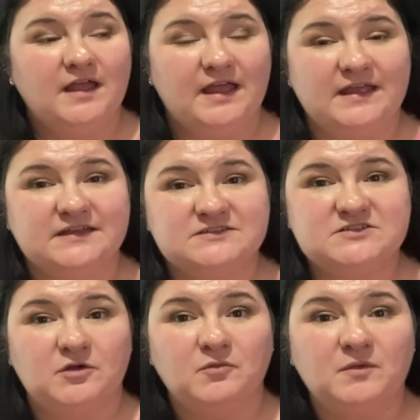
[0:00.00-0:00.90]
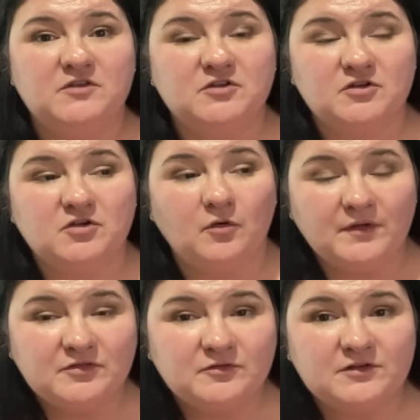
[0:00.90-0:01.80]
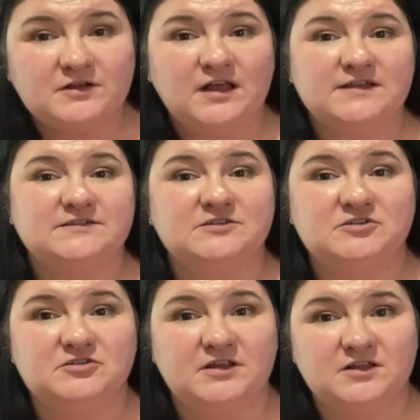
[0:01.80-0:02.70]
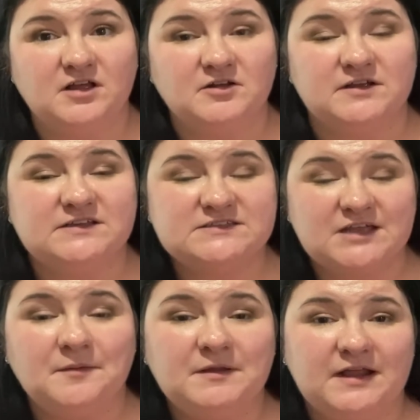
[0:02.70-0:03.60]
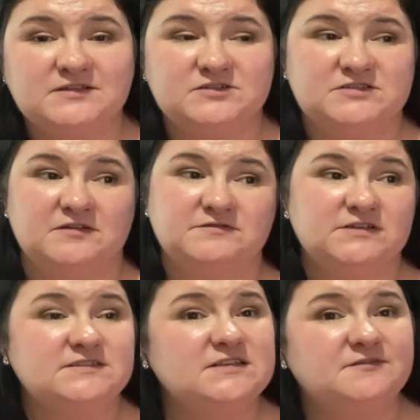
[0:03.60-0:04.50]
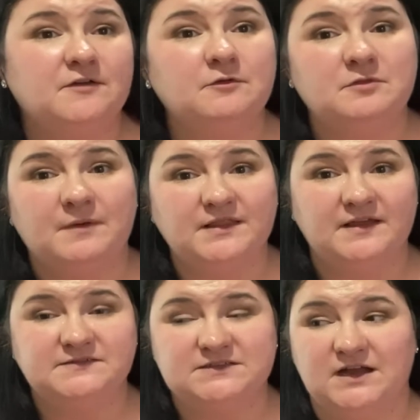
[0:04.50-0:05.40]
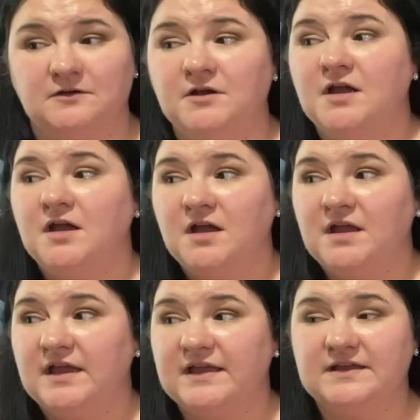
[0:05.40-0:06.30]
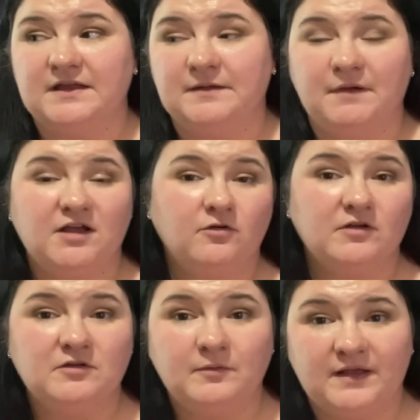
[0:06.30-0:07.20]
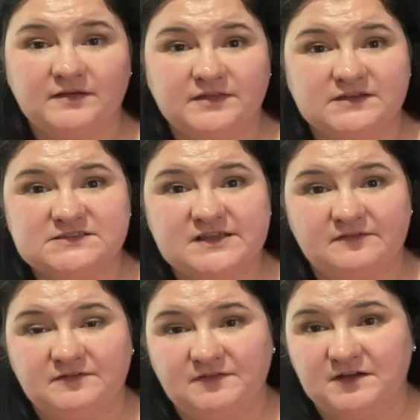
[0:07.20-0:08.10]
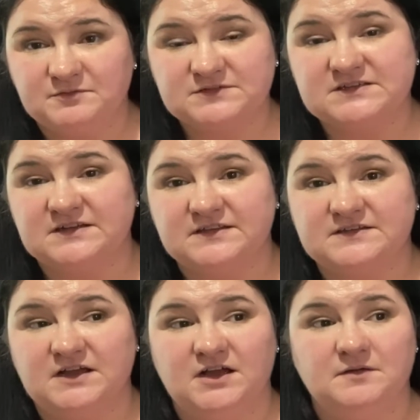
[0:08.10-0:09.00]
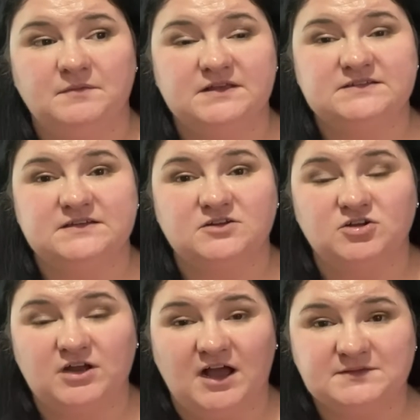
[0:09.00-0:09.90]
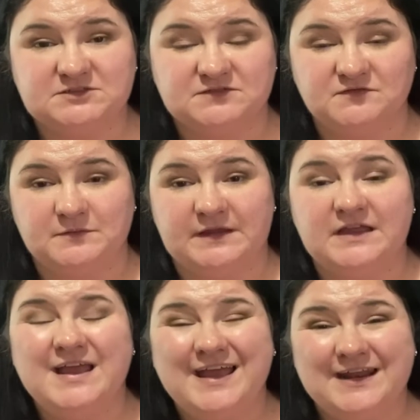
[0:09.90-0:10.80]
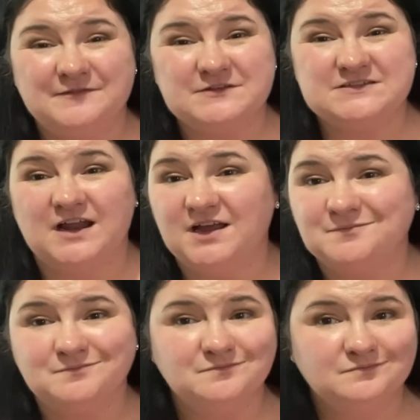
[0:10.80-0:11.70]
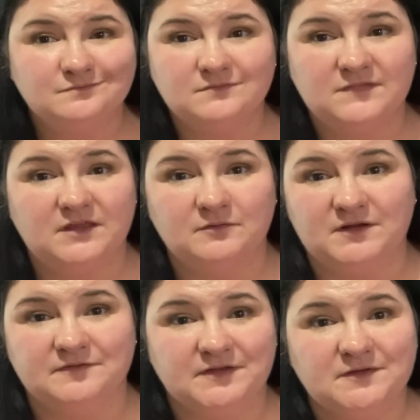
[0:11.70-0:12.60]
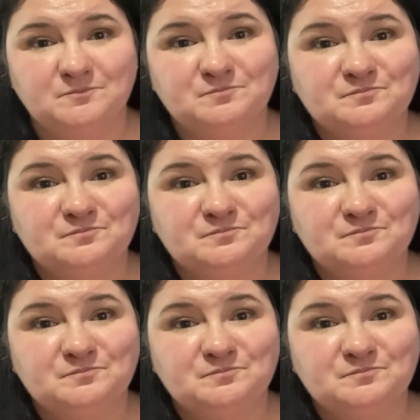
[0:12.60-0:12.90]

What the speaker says: And so when you're going through your closet and you're decluttering, stop and ask yourself, does this fit with my lifestyle? Am I going to wear this 75% of the time? Is it a good option for me? And if it's not, get rid of it.